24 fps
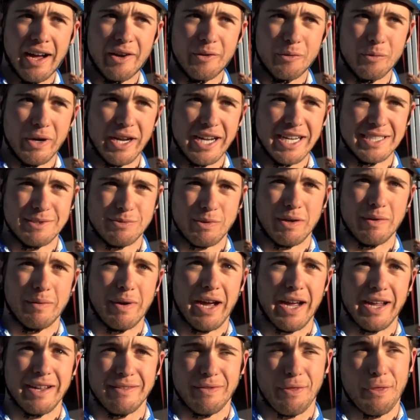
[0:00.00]
race where
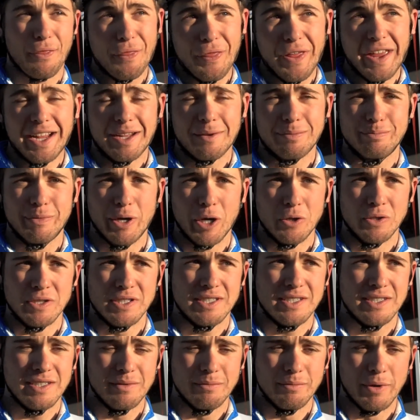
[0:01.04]
I think
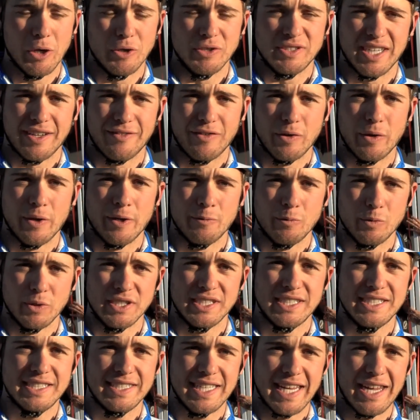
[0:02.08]
most everyone will
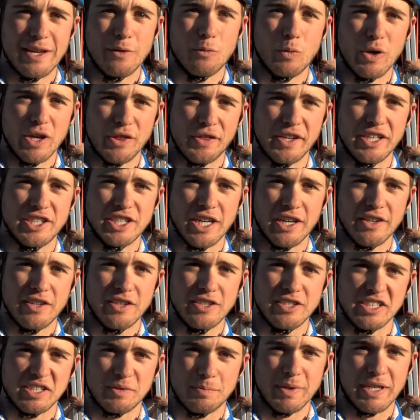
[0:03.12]
stay with each other
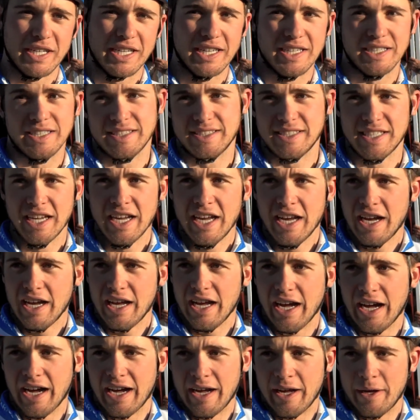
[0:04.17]
just because
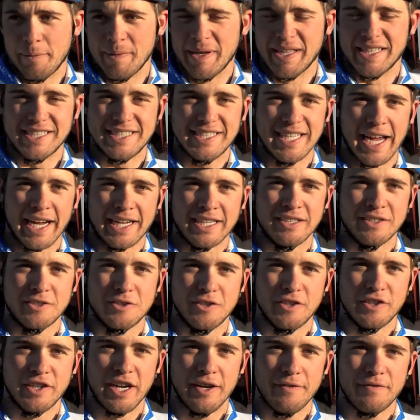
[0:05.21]
it's
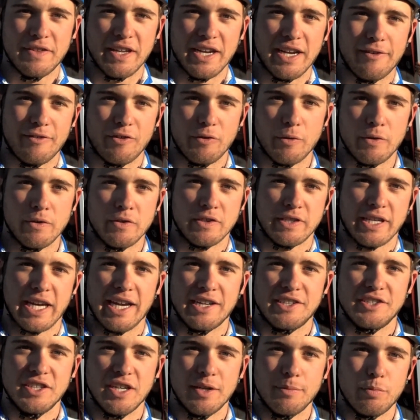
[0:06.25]
technical enough that everyone will
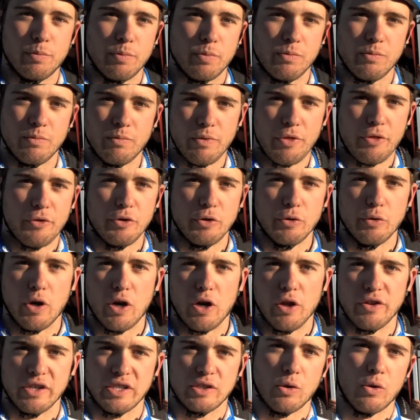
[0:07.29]
catch up through
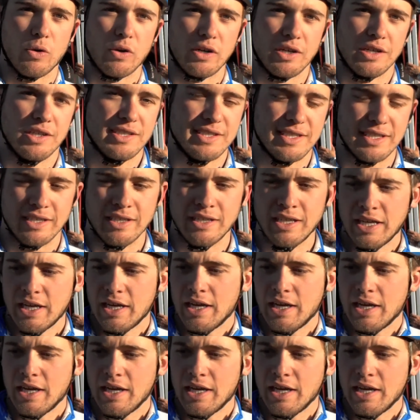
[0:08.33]
all the corners. And